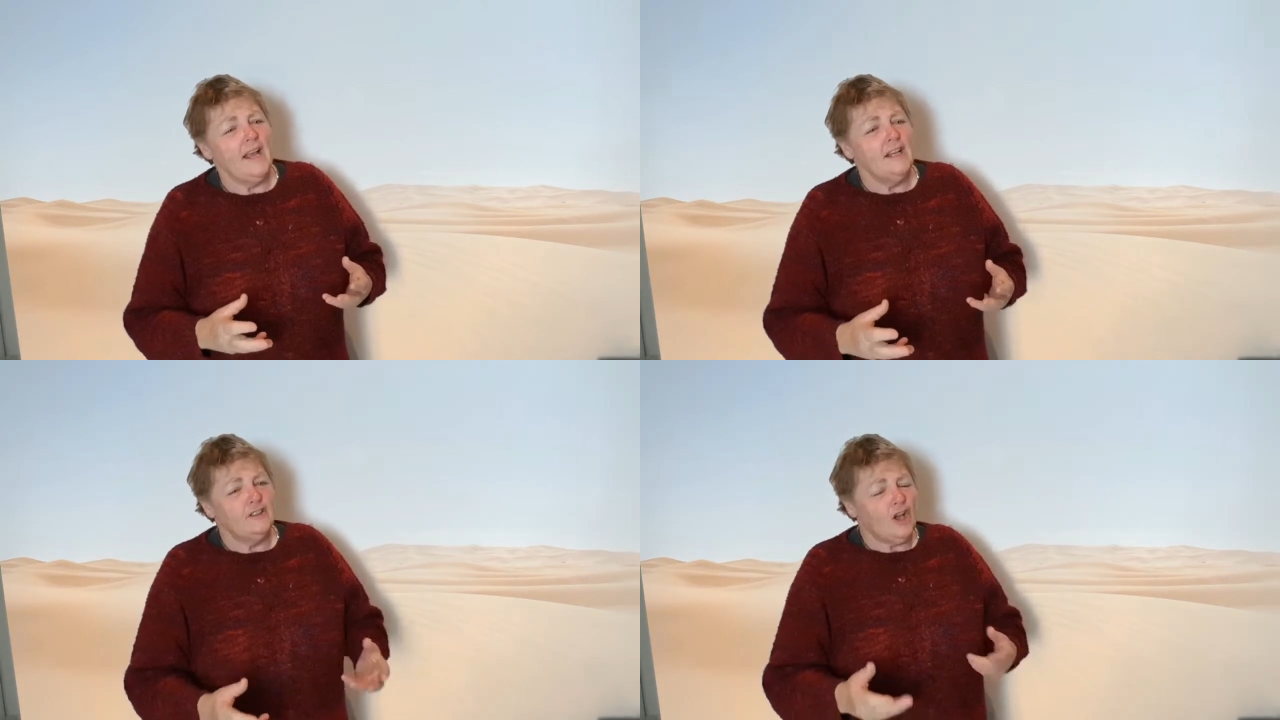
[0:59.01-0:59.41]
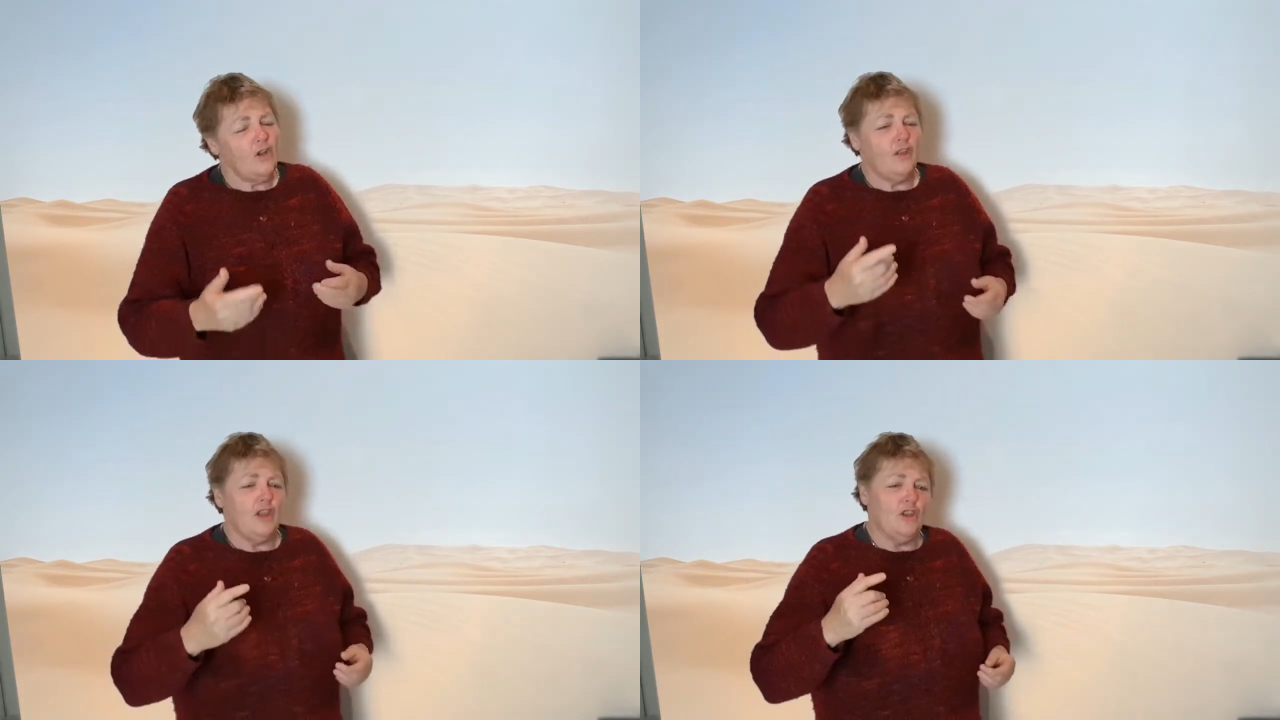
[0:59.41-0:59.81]
so
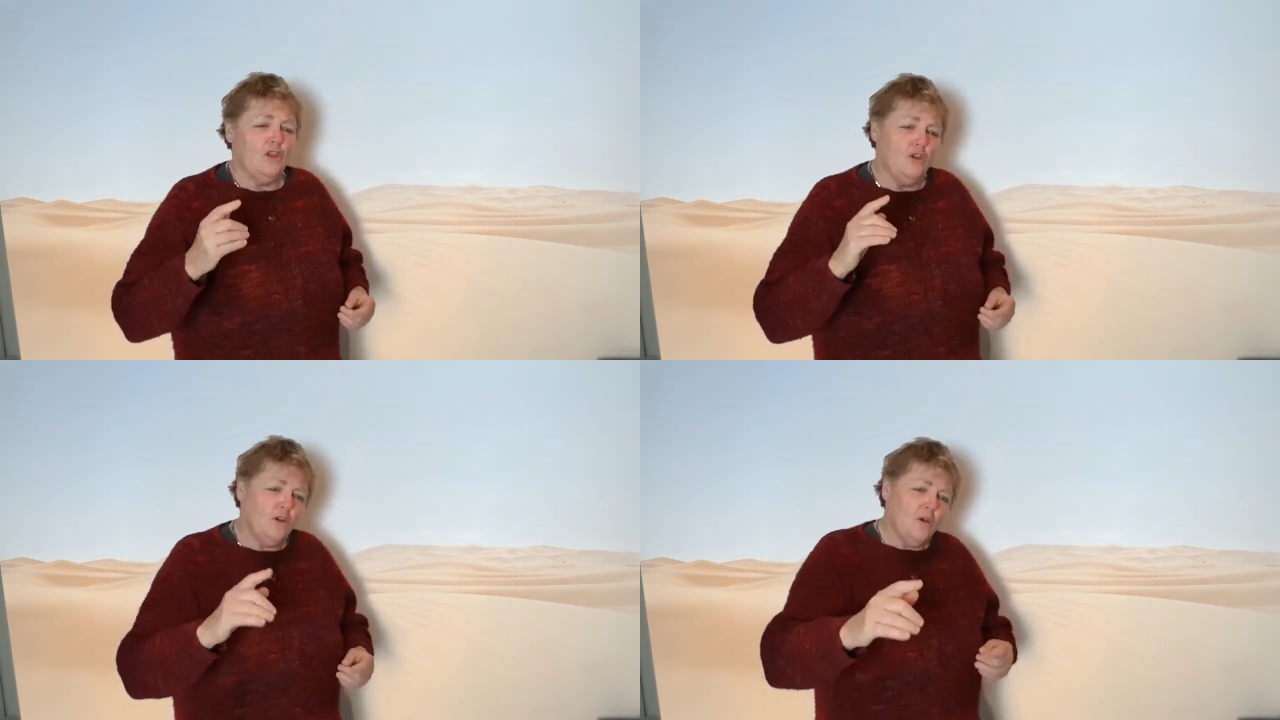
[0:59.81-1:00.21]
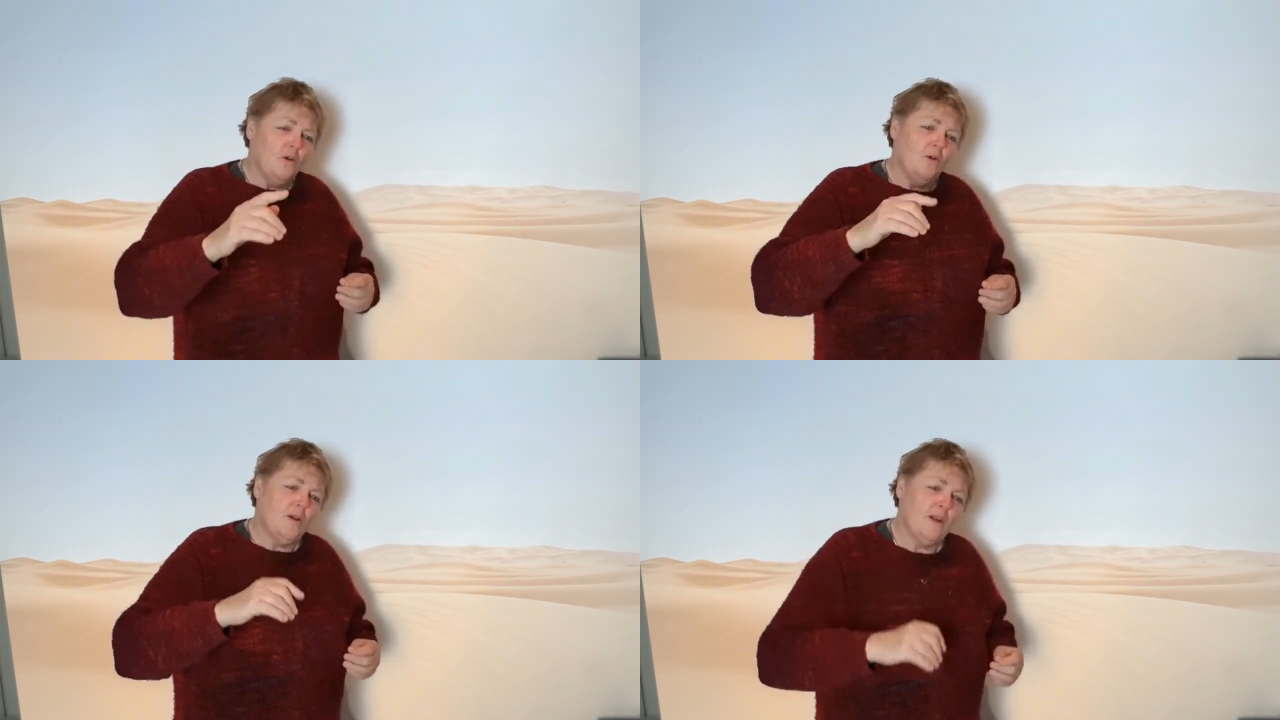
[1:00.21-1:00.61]
that
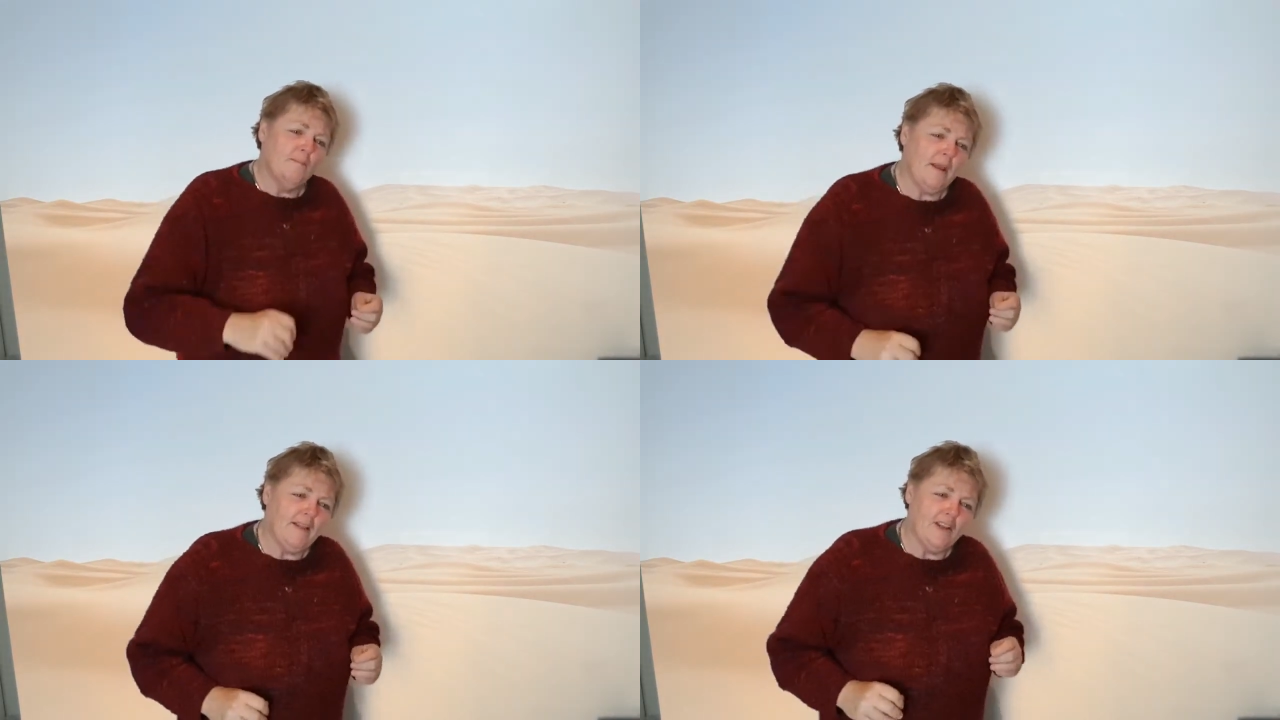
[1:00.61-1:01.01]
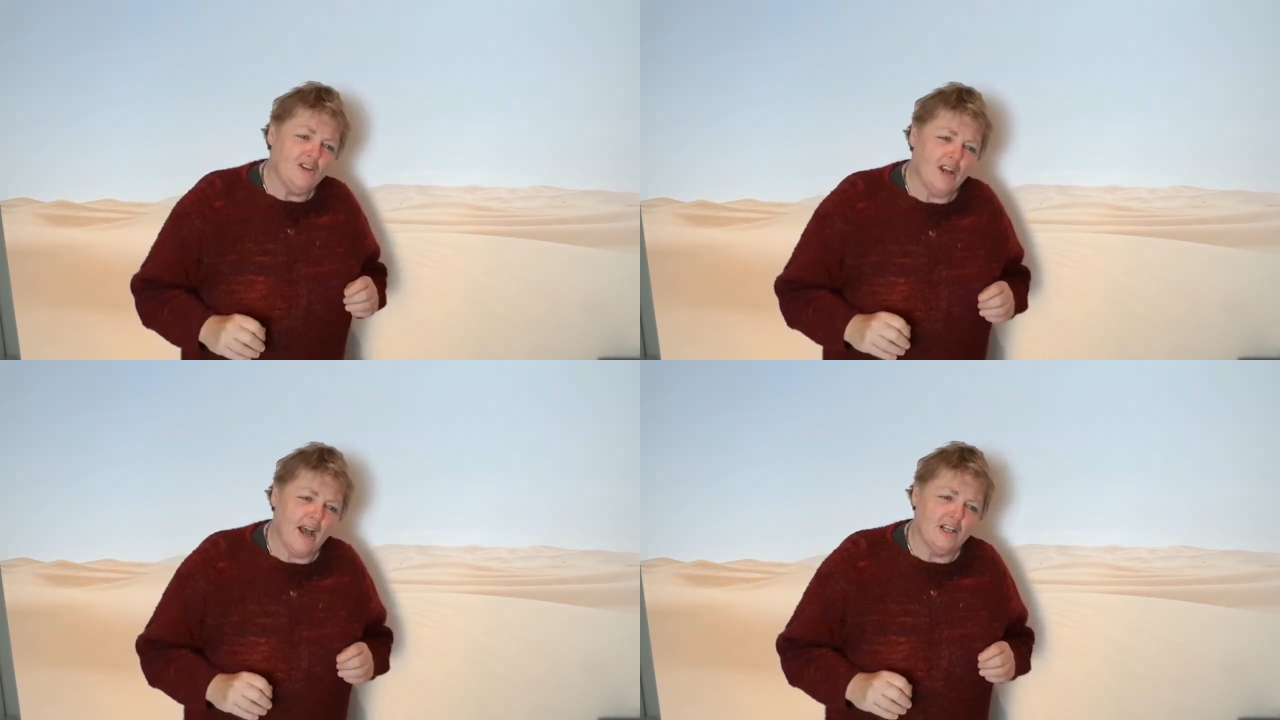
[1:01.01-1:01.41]
you can be the
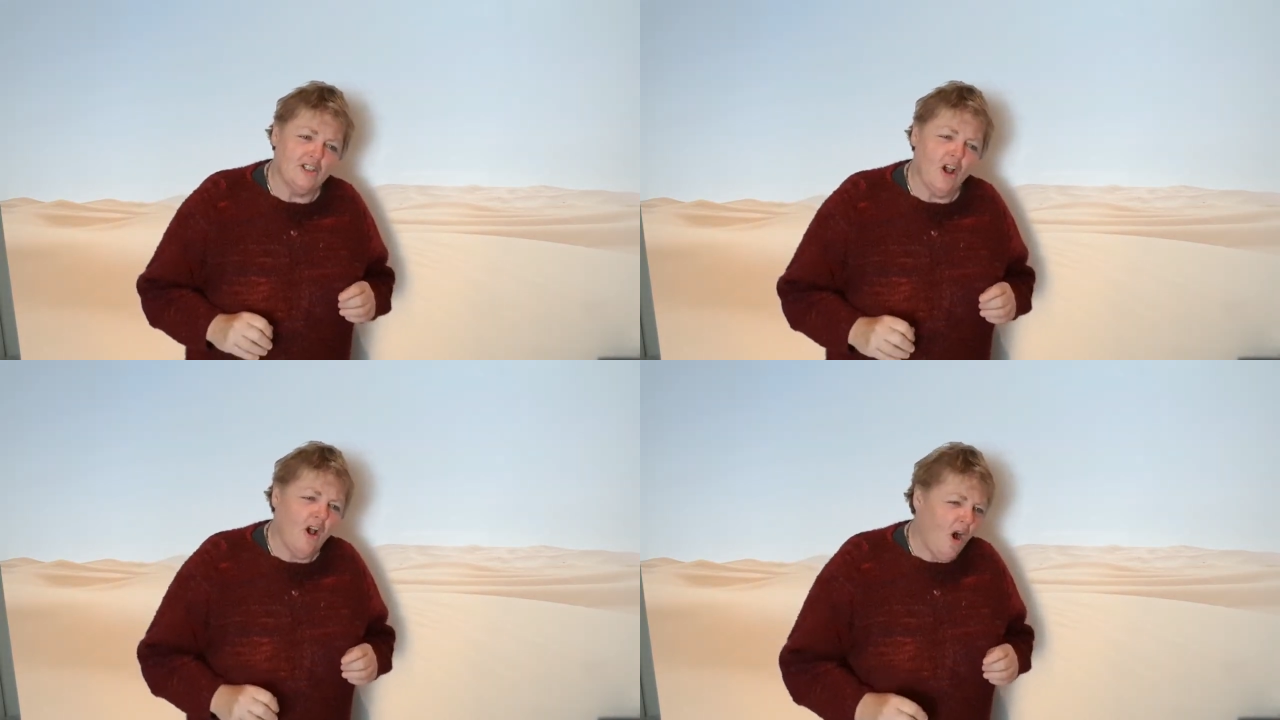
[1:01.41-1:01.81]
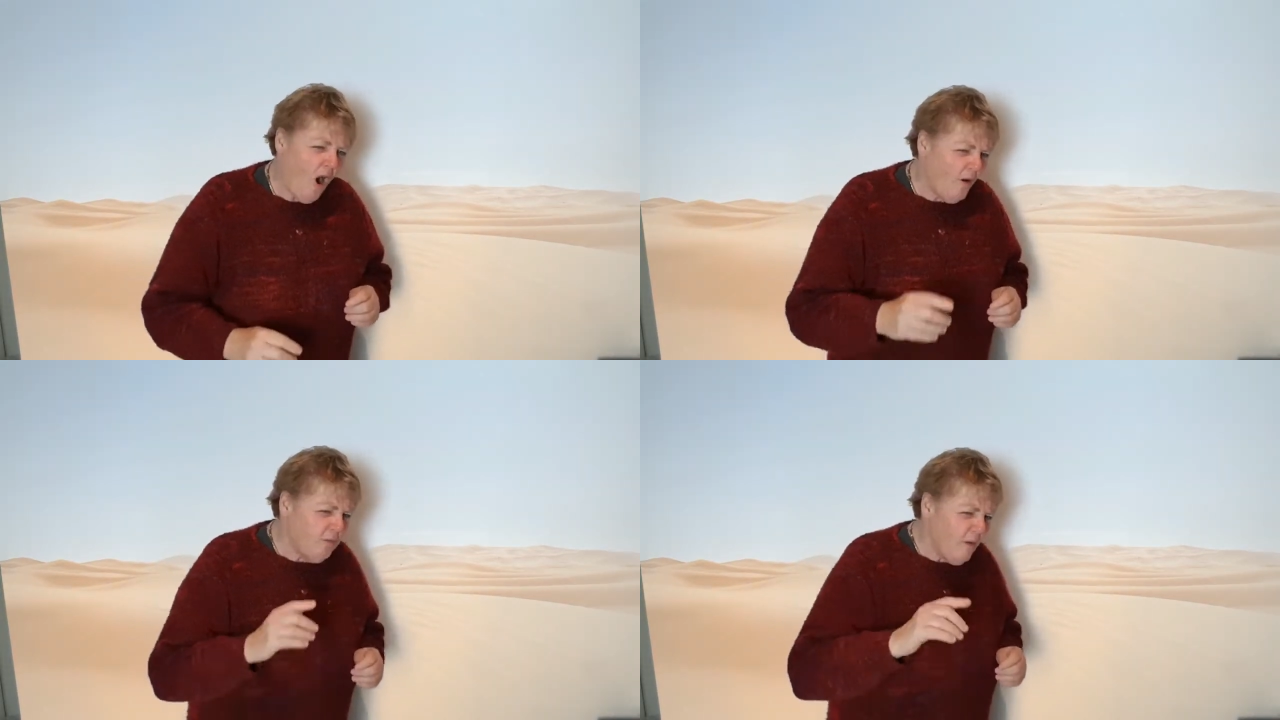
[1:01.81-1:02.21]
judge
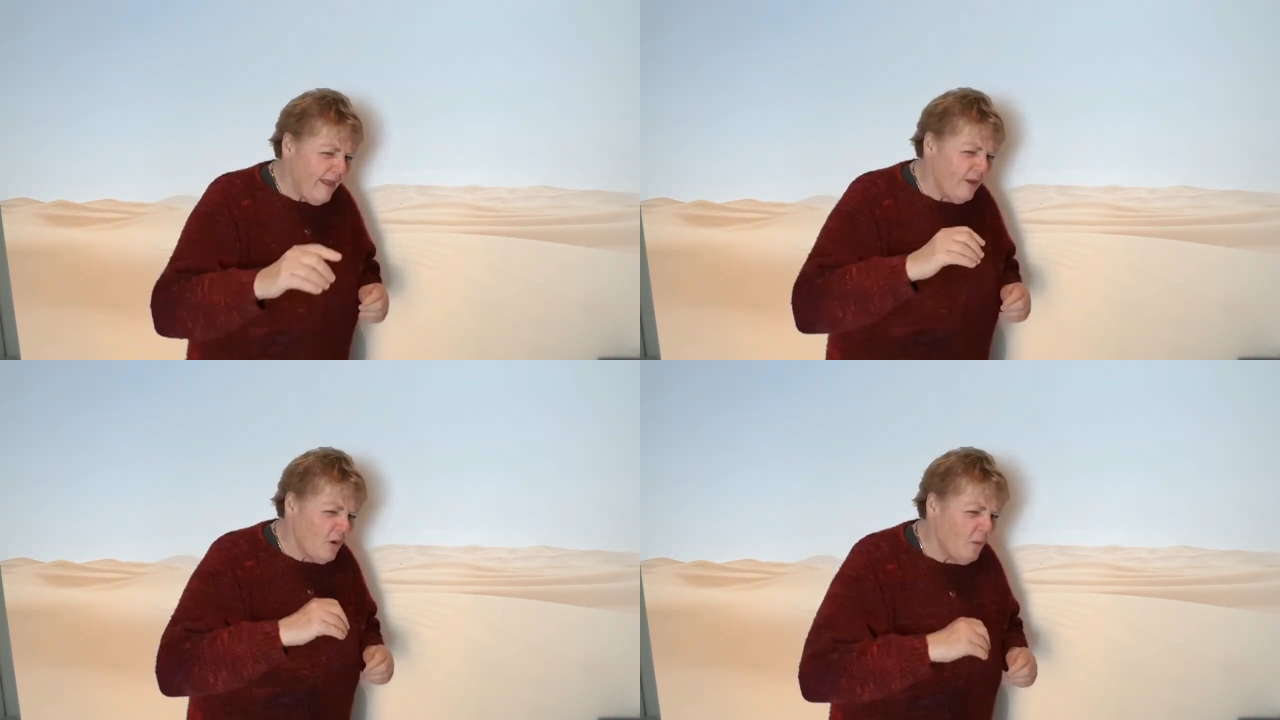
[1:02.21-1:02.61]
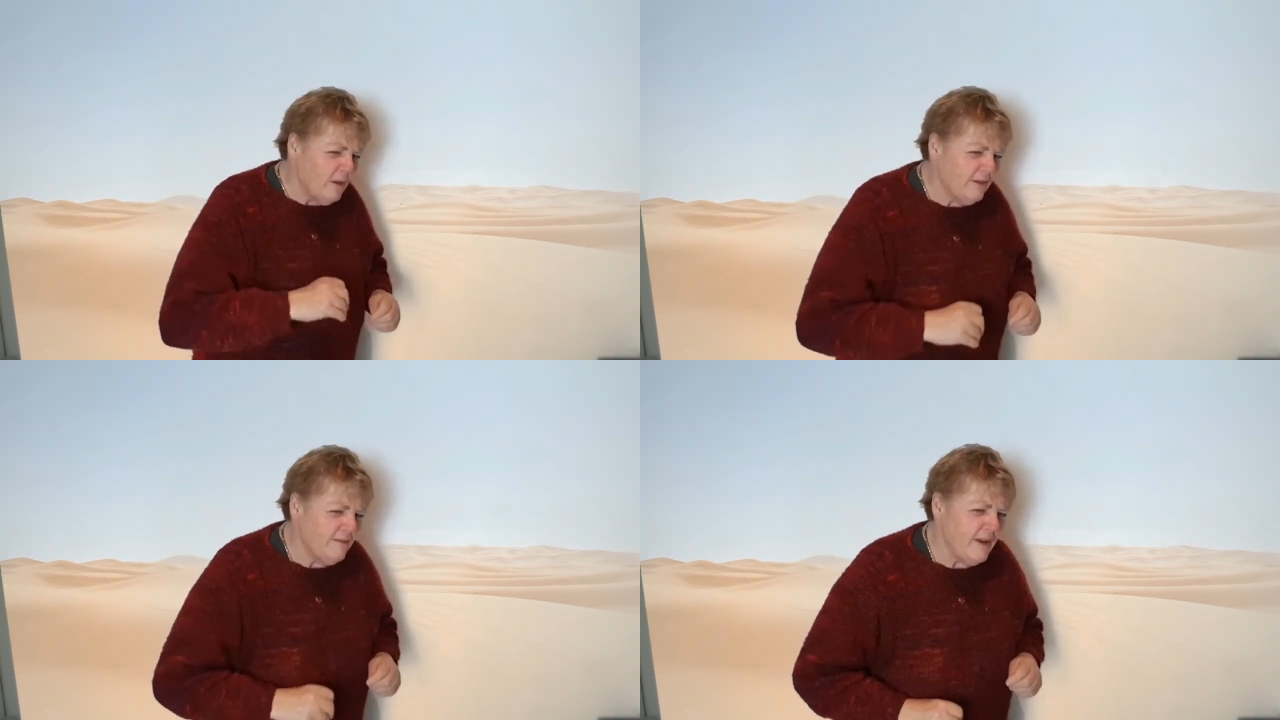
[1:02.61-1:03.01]
of whether it was
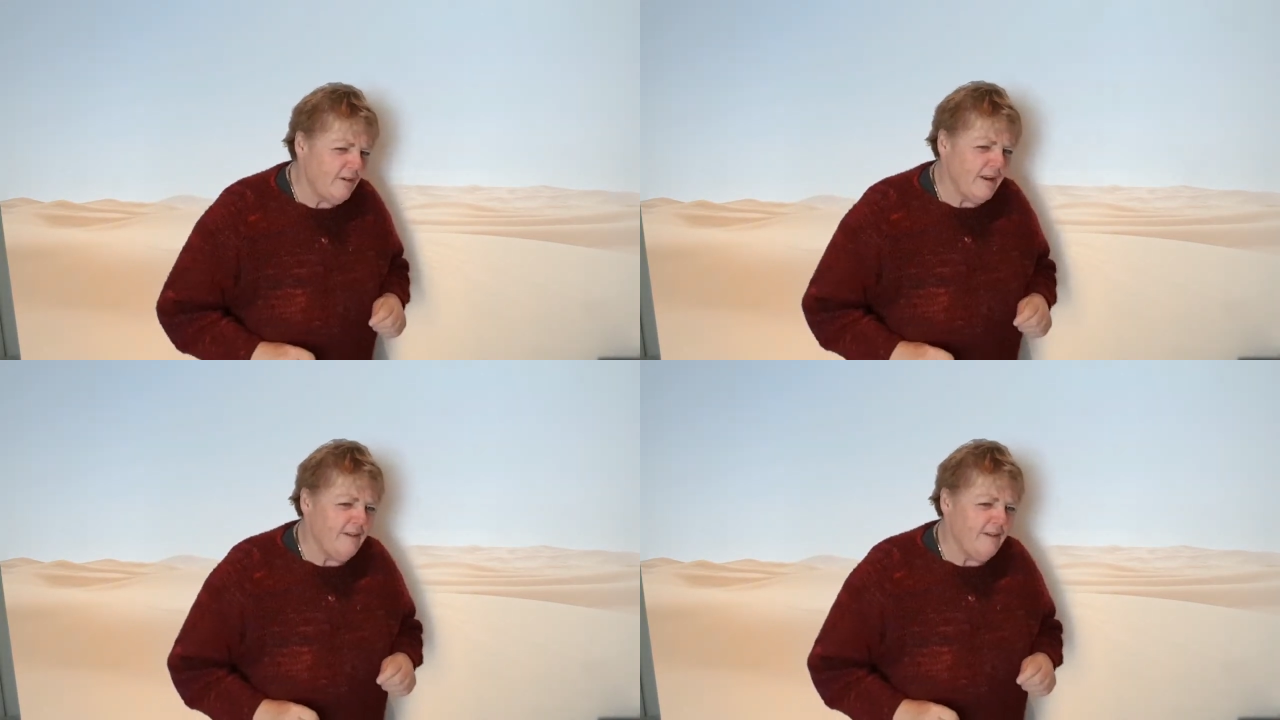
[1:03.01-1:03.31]
a very